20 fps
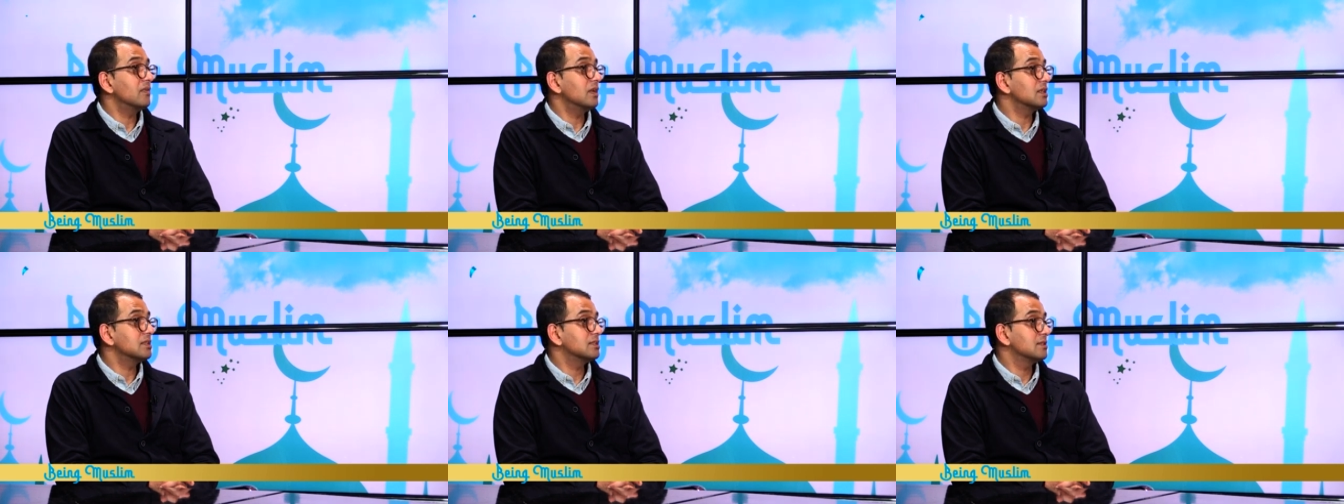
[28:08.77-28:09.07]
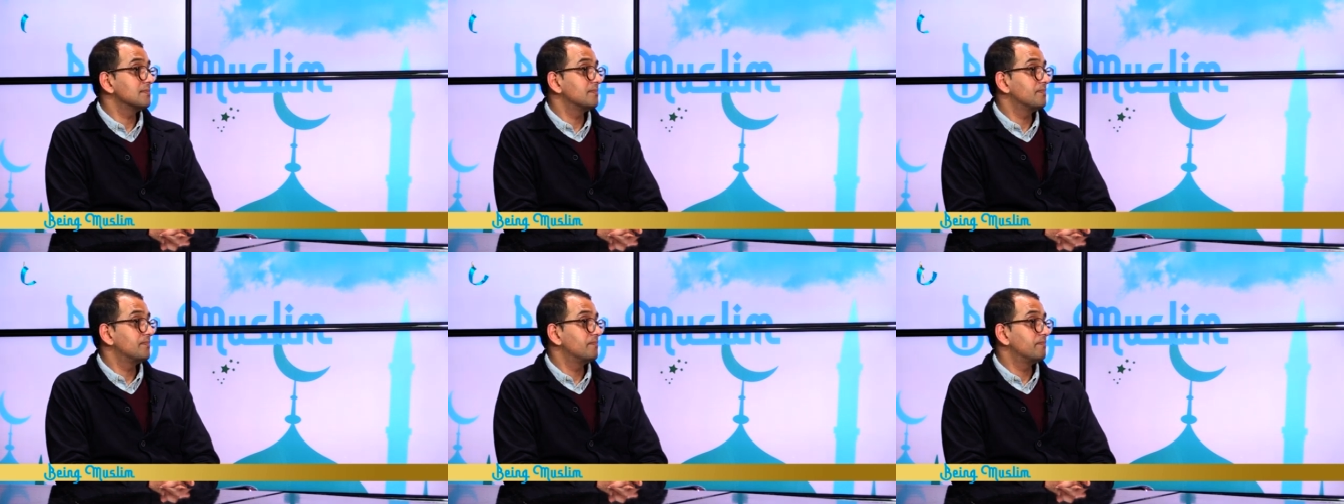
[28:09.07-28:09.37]
yet.
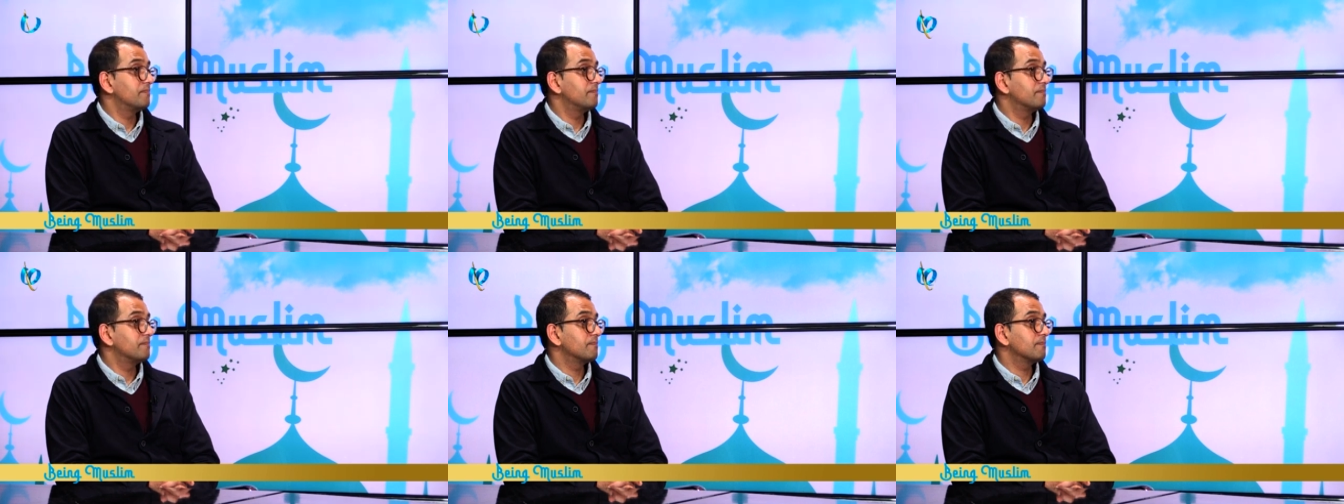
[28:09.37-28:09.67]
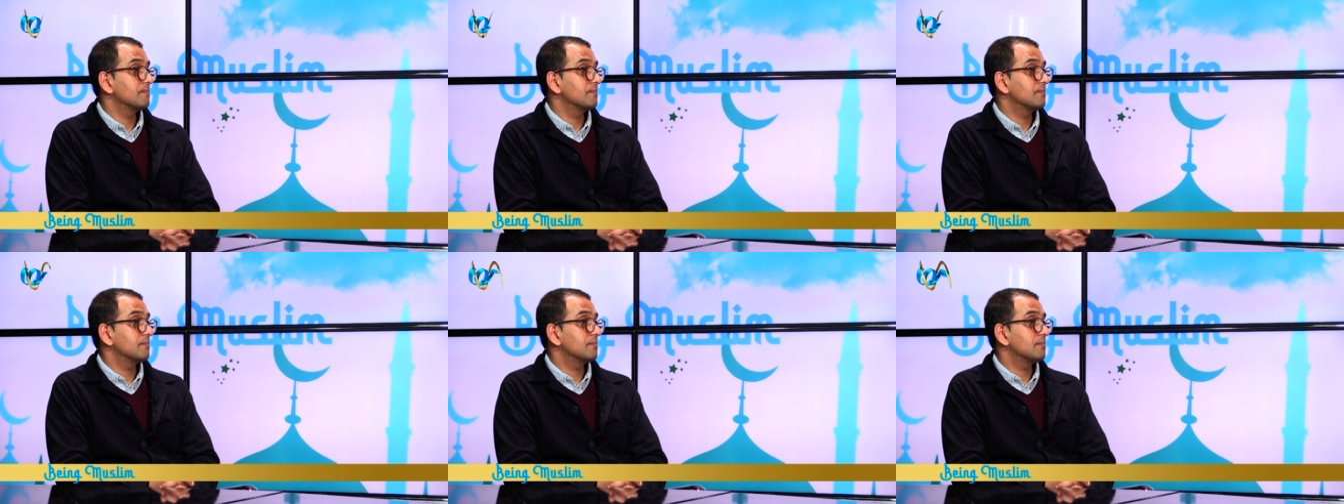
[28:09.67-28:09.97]

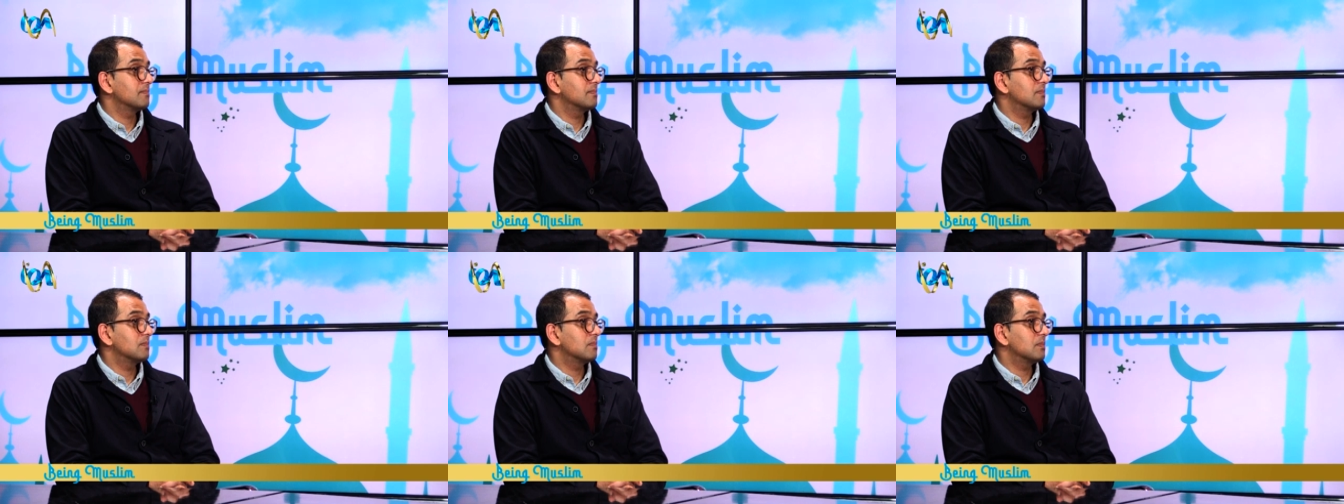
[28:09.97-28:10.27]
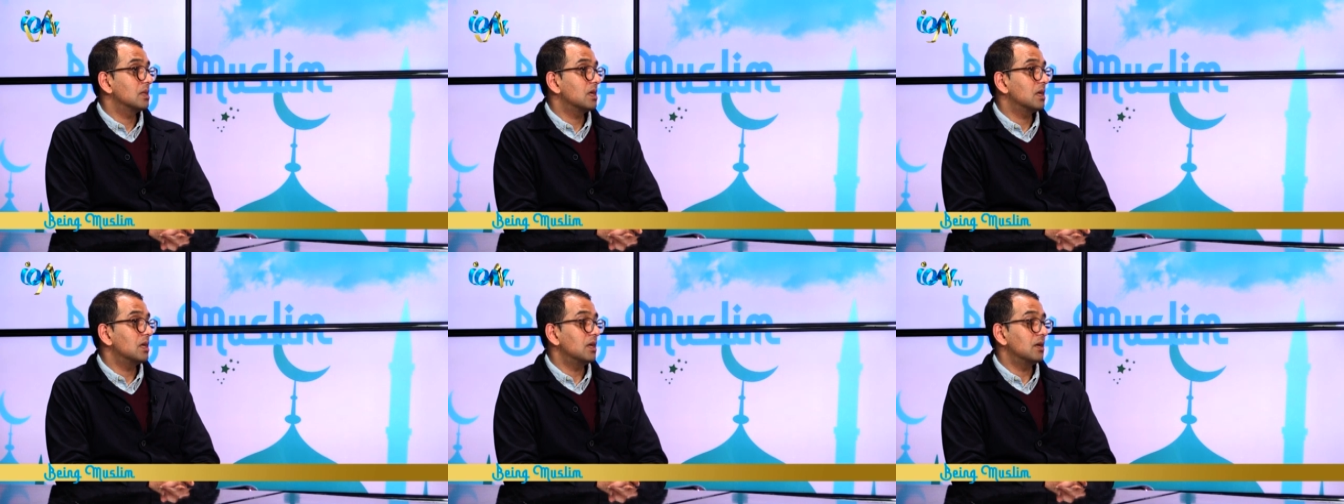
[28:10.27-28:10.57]

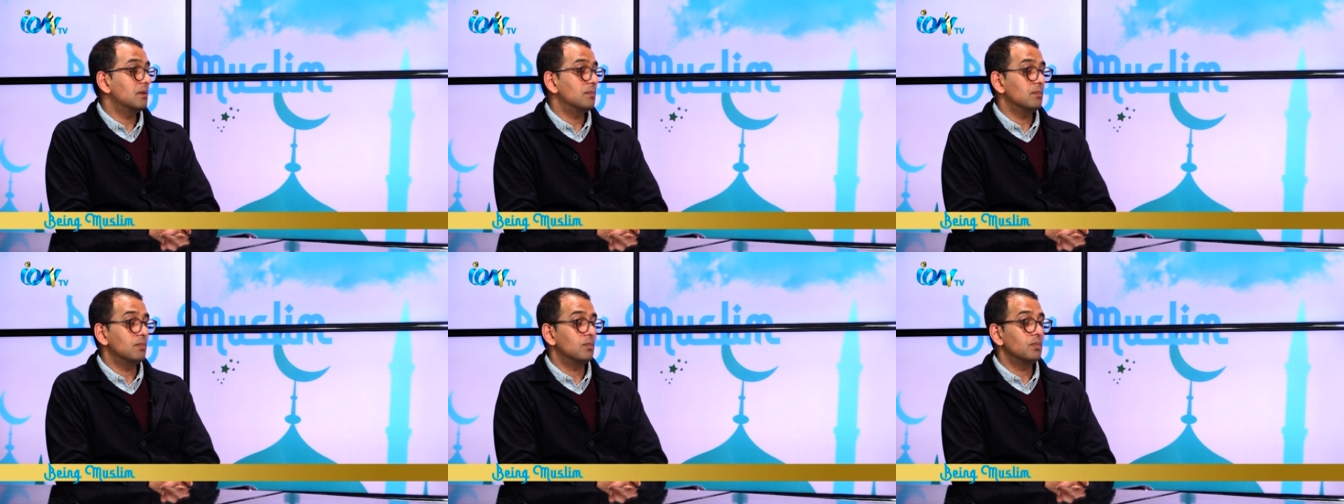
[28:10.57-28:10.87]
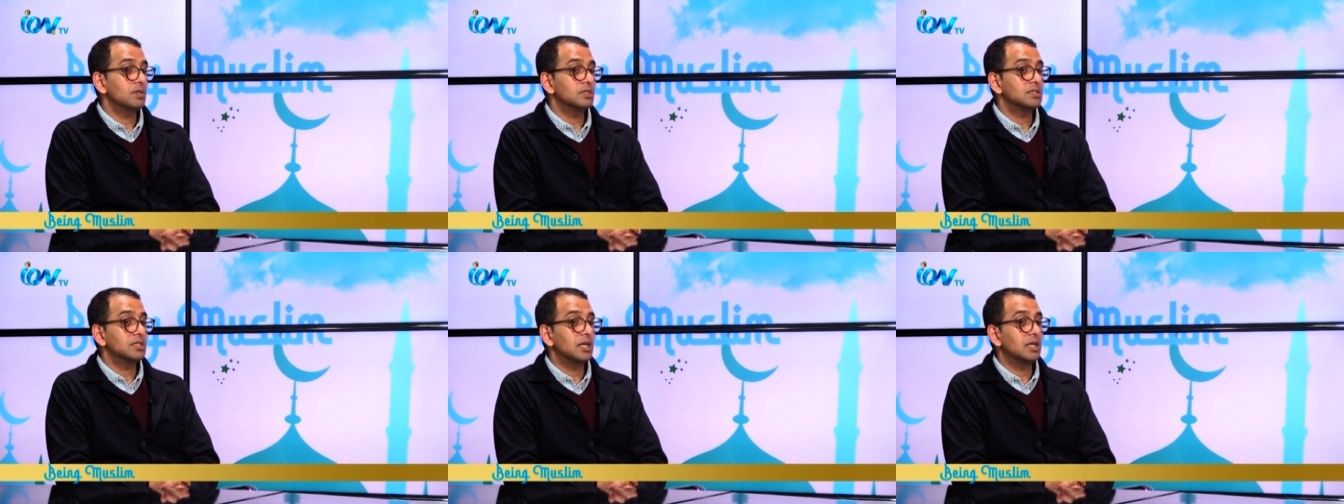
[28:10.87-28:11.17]

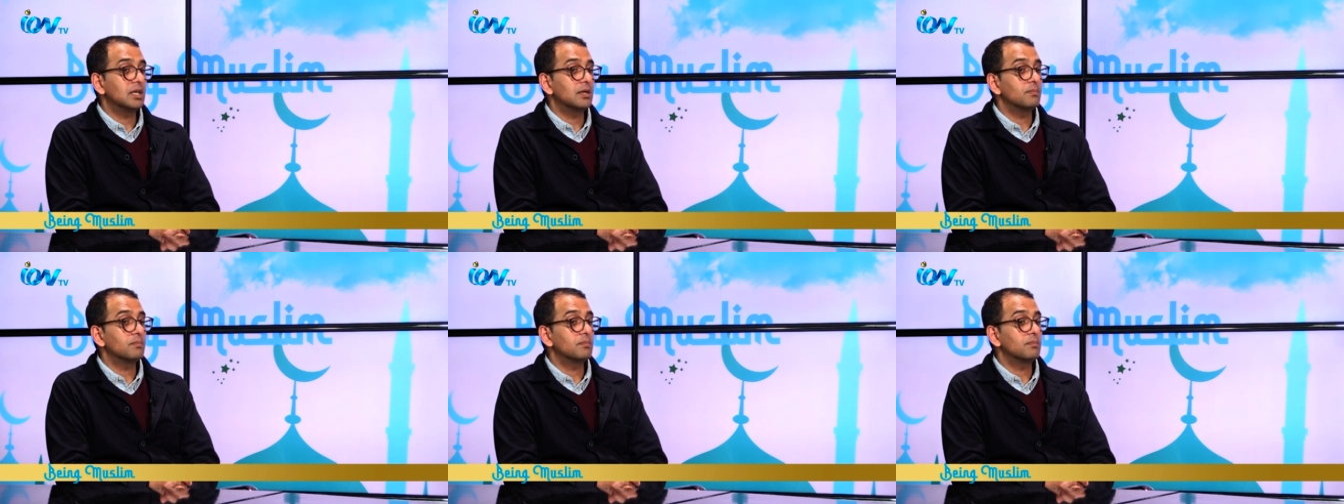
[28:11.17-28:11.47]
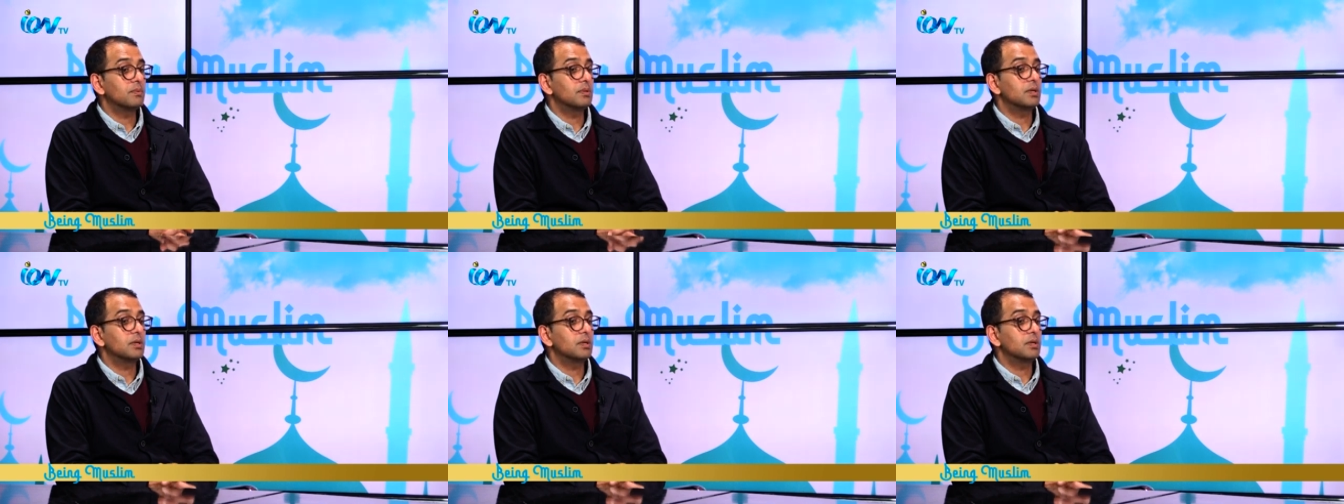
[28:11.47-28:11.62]
We're taking